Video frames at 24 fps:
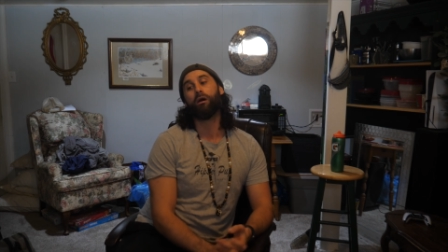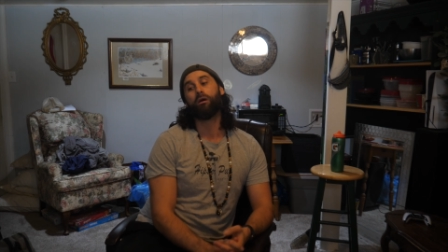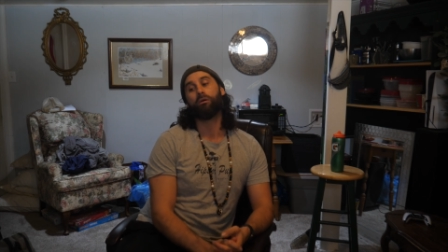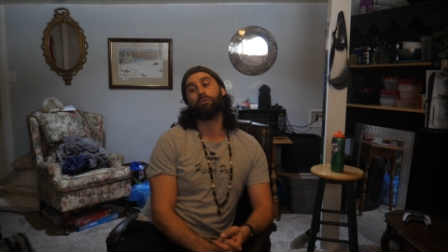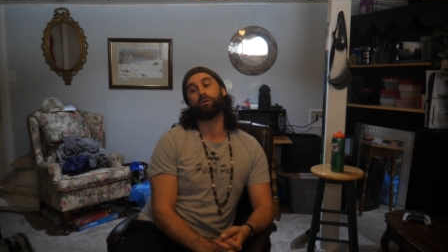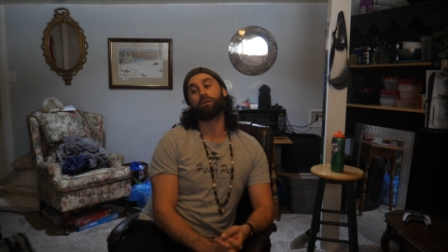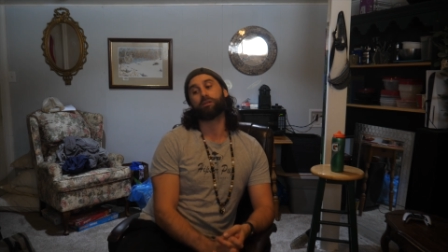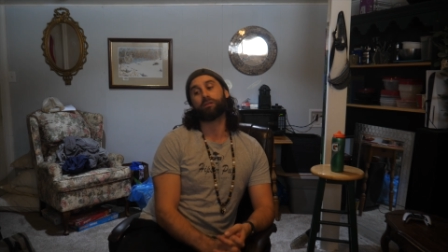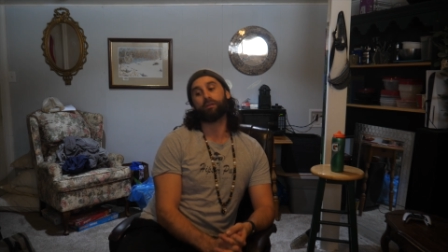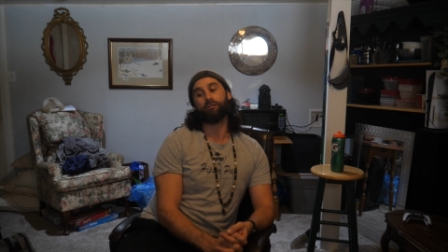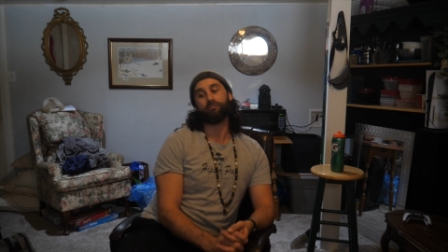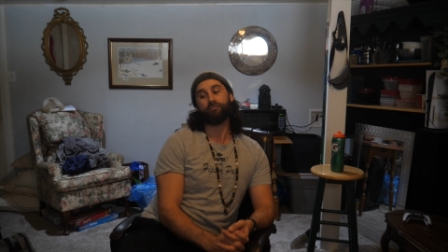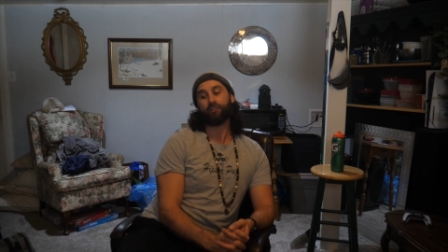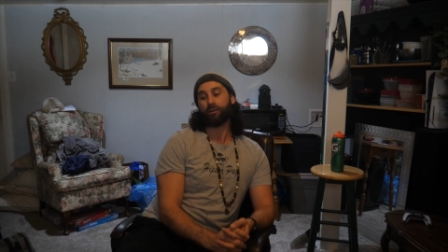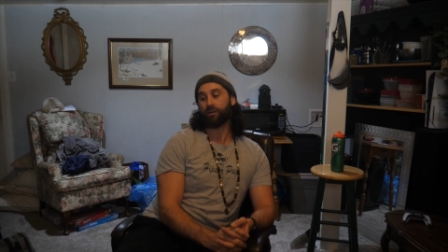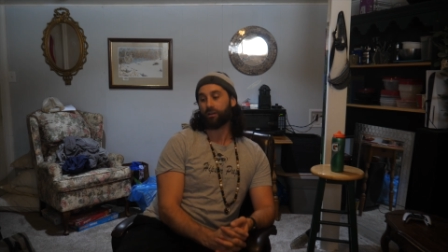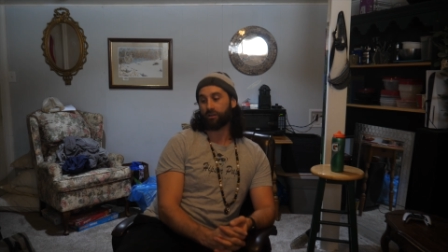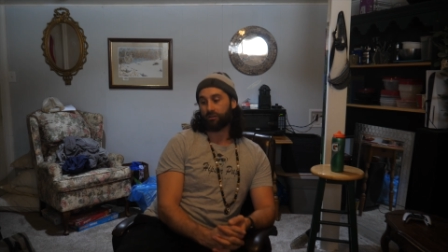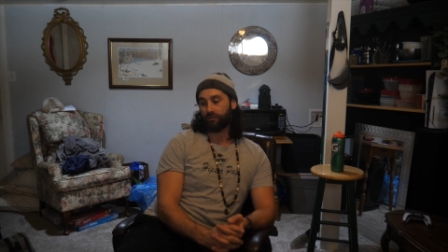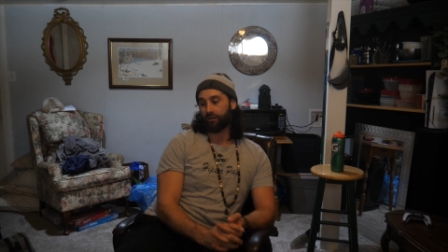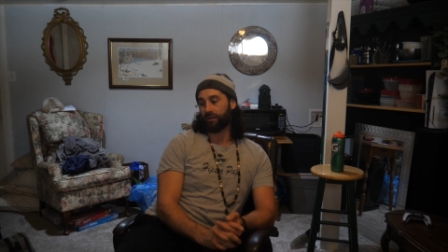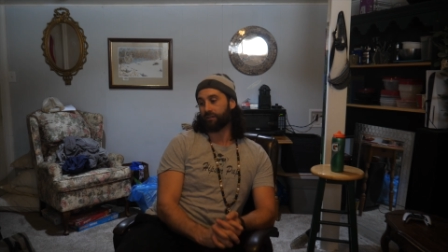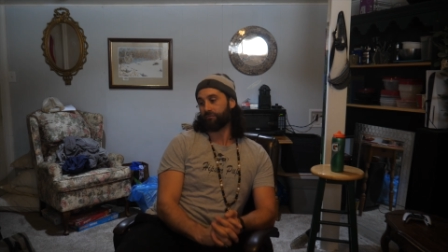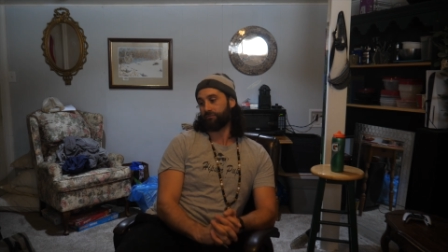which I'm very
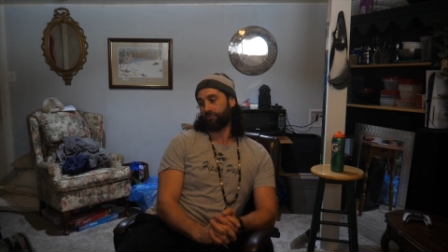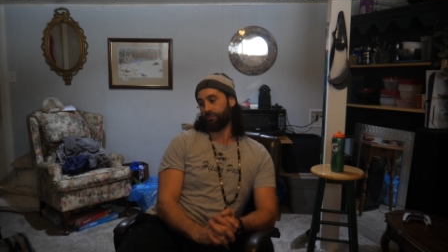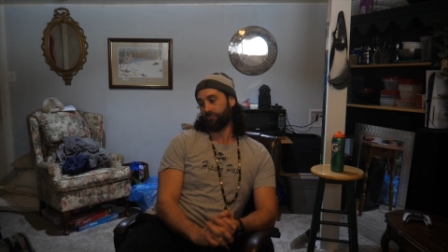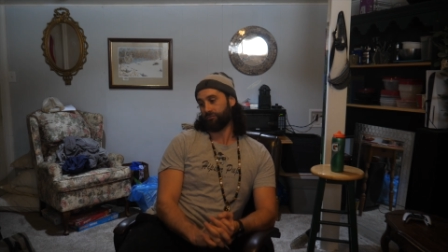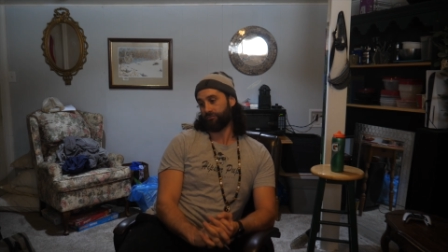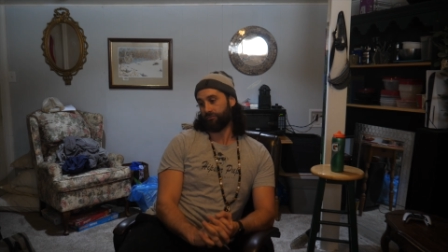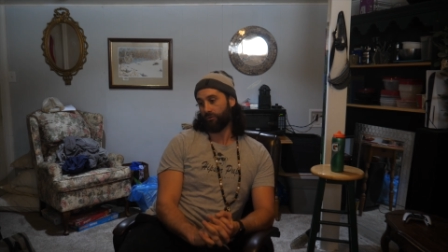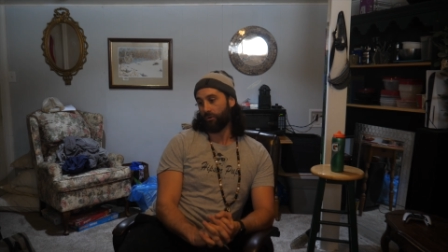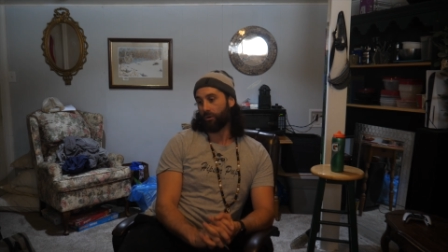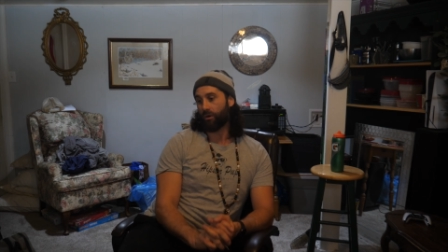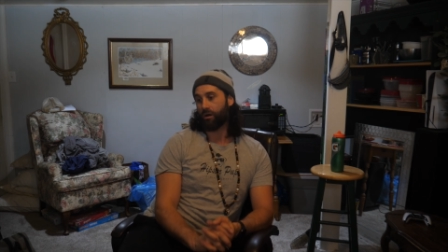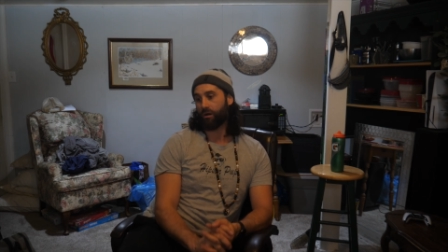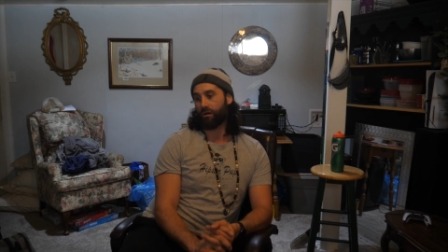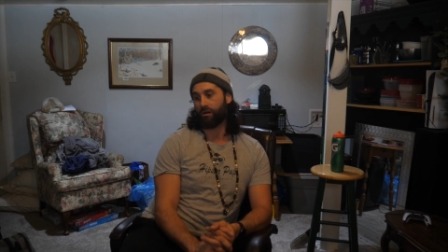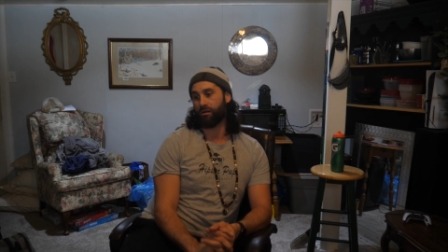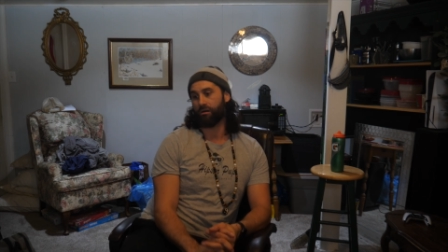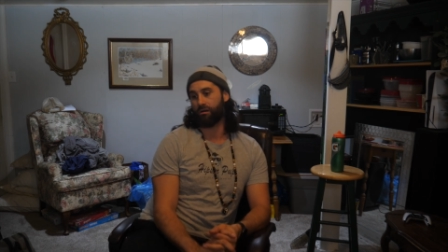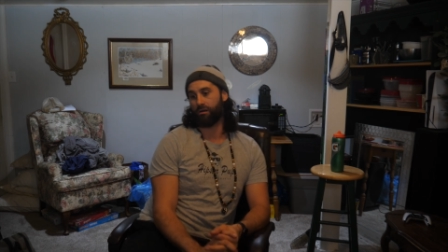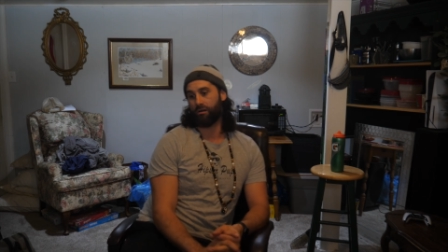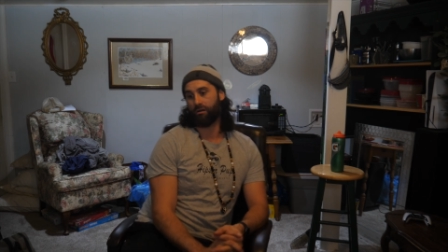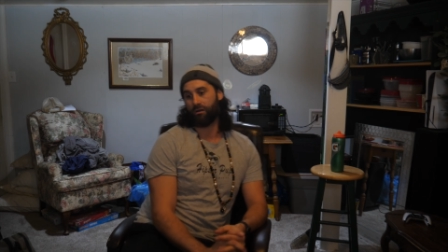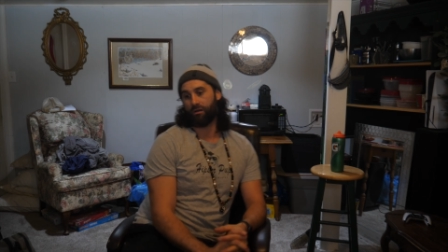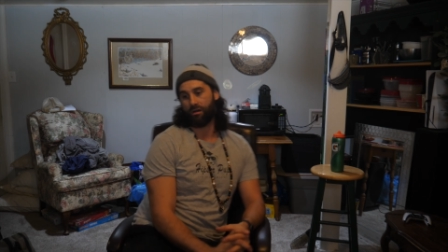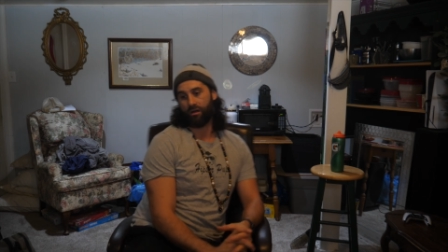grateful for.
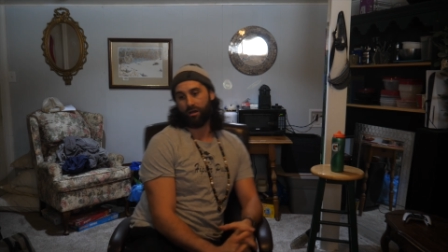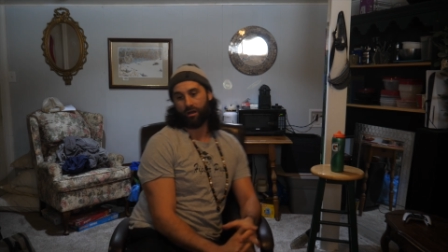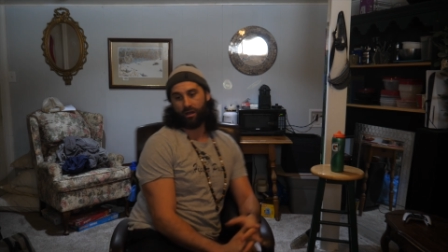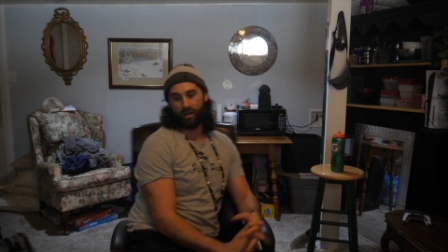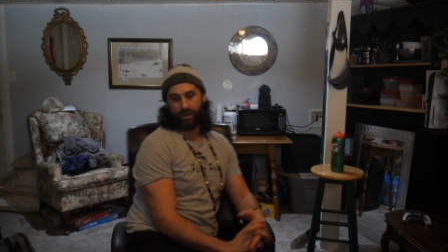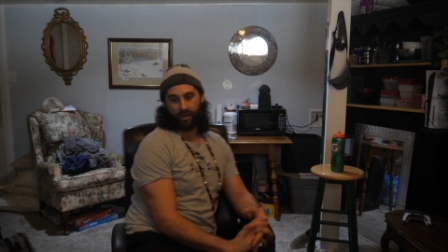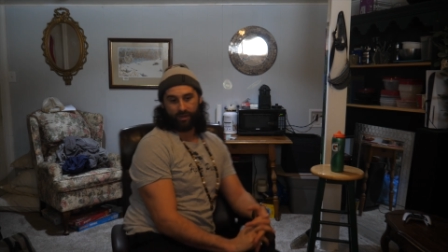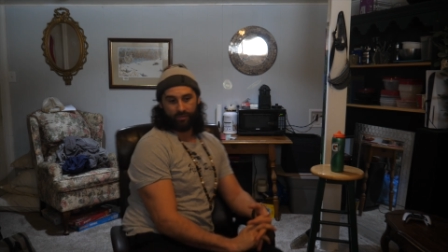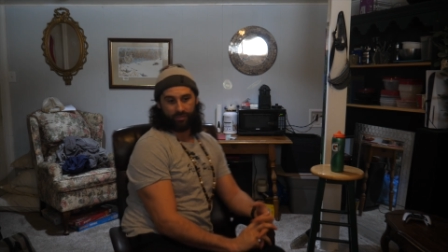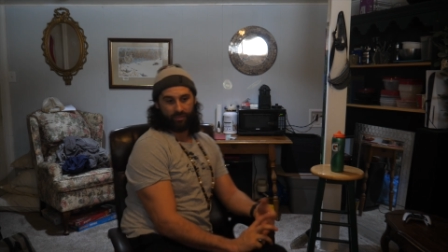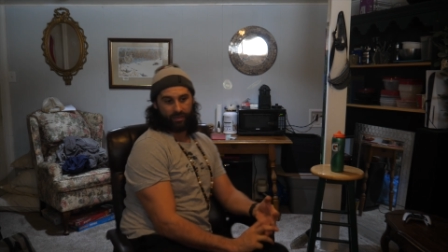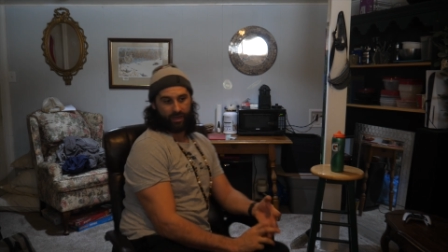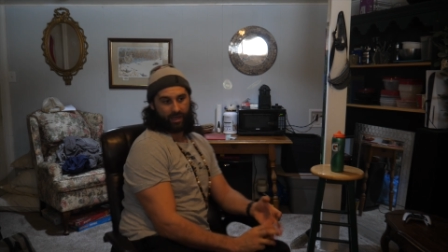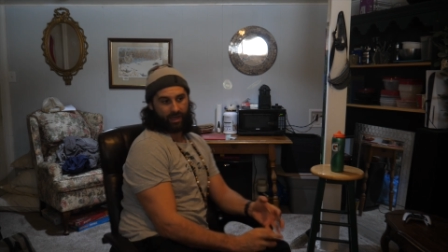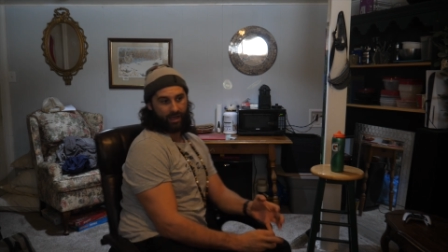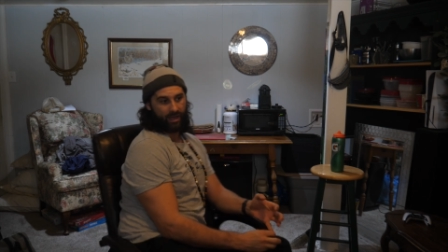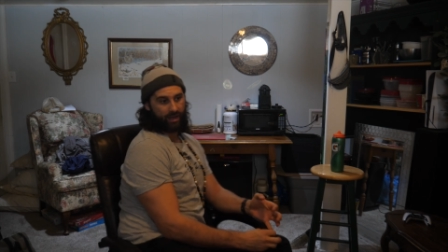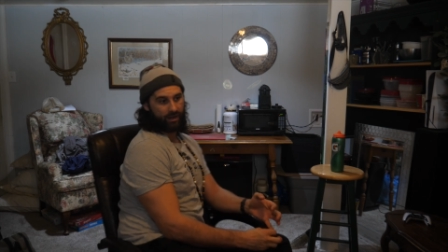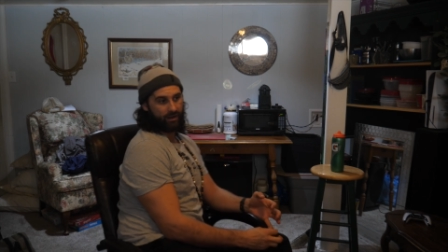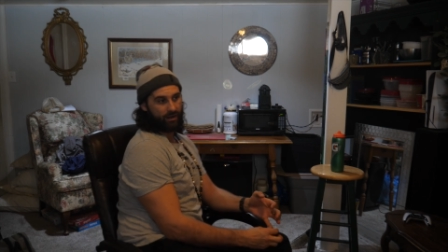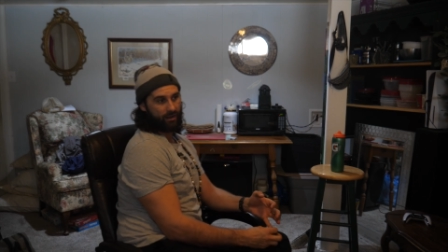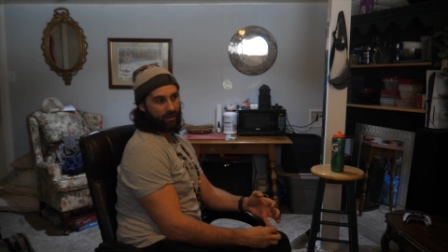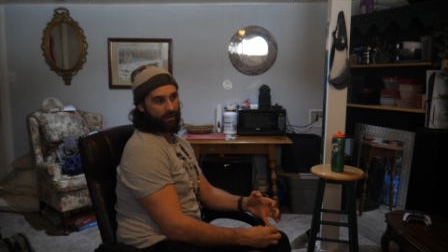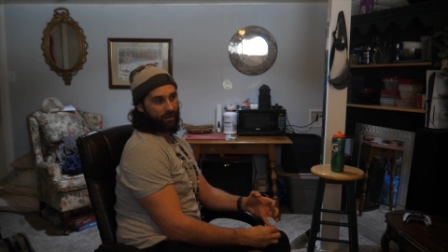And
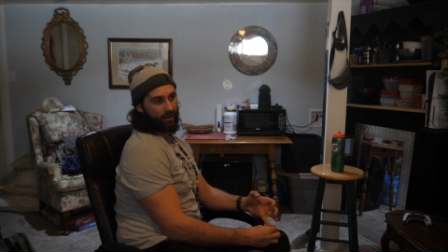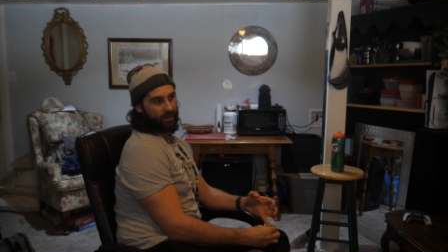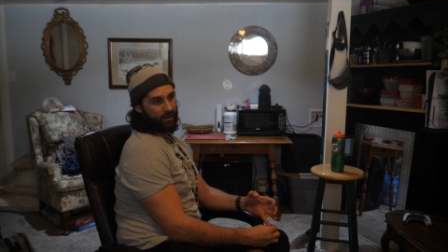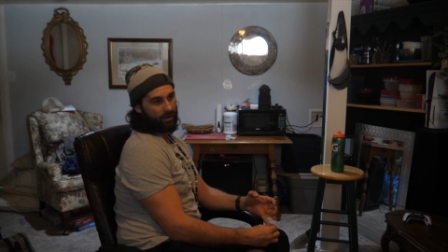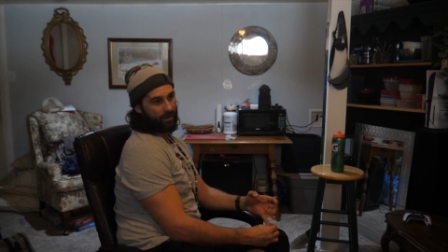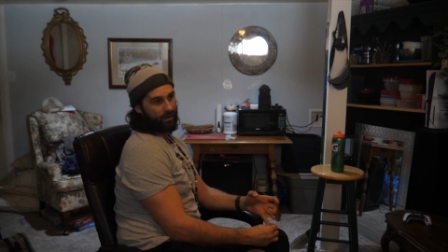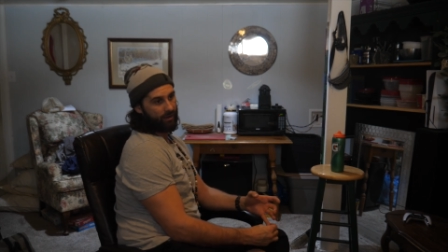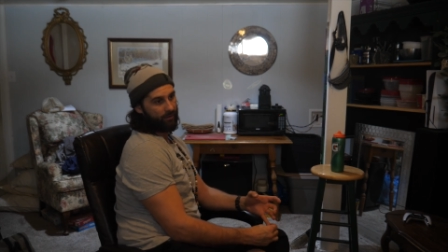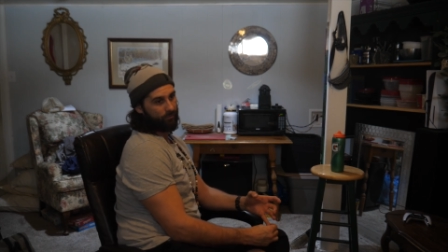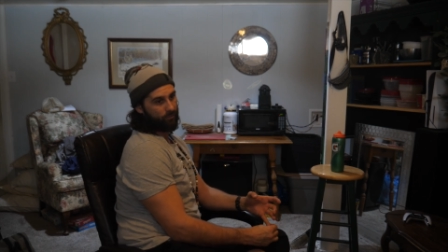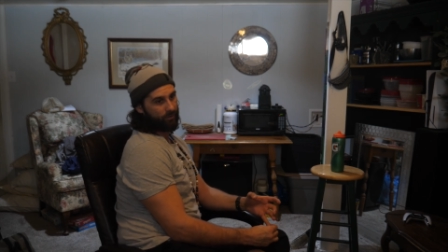then uh,